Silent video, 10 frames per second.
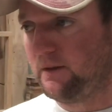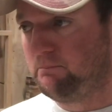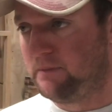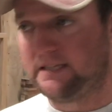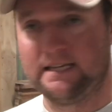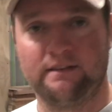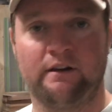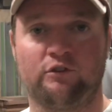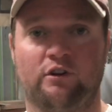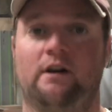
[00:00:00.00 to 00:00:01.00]
but then
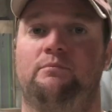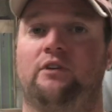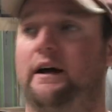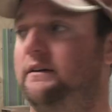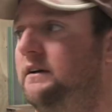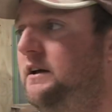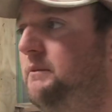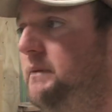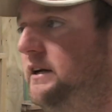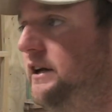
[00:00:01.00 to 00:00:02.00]
there's an upside,
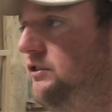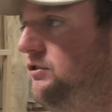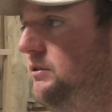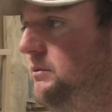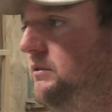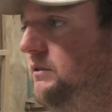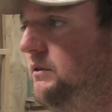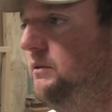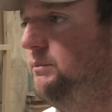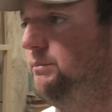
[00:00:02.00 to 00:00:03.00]
because
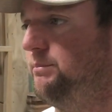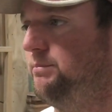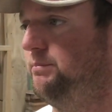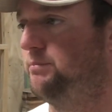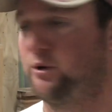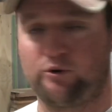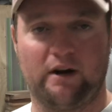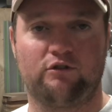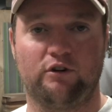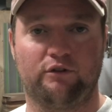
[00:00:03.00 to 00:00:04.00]

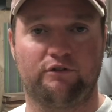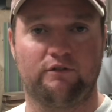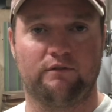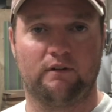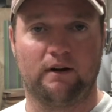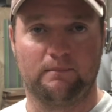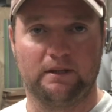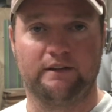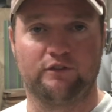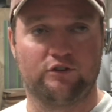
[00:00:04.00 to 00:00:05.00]
Progressive, I
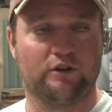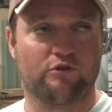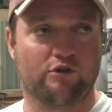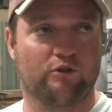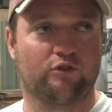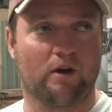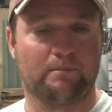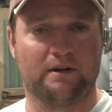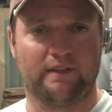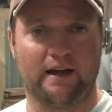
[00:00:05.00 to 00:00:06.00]
believe, is the insurance
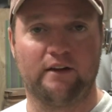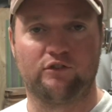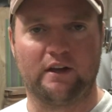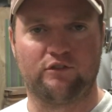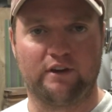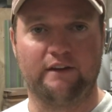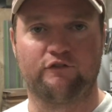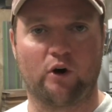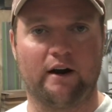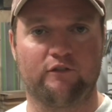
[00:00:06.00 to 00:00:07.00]
company that has that safe
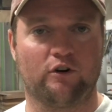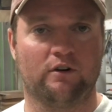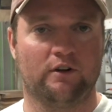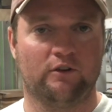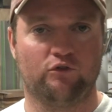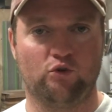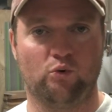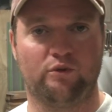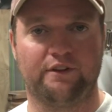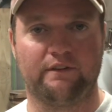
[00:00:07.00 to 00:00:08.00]
driver
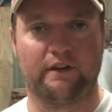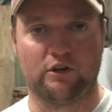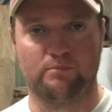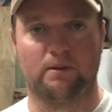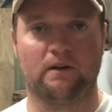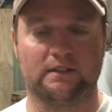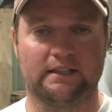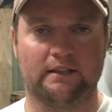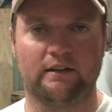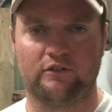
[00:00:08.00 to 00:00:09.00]
tool thing. Like, you plug it
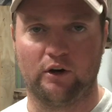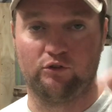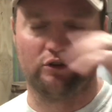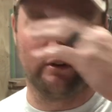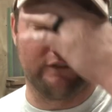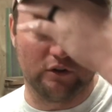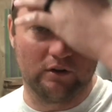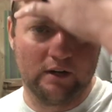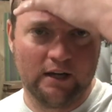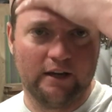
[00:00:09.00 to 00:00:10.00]
in, it tells you
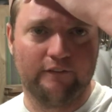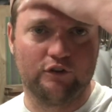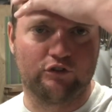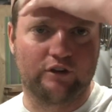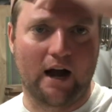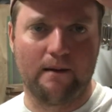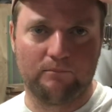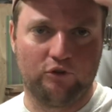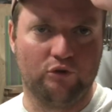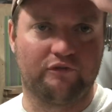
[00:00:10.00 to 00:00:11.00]
if you
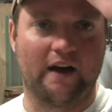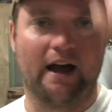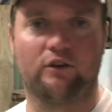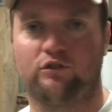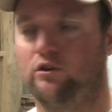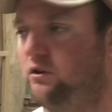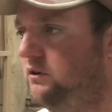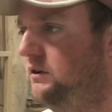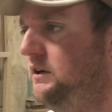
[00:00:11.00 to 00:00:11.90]
stop too fast or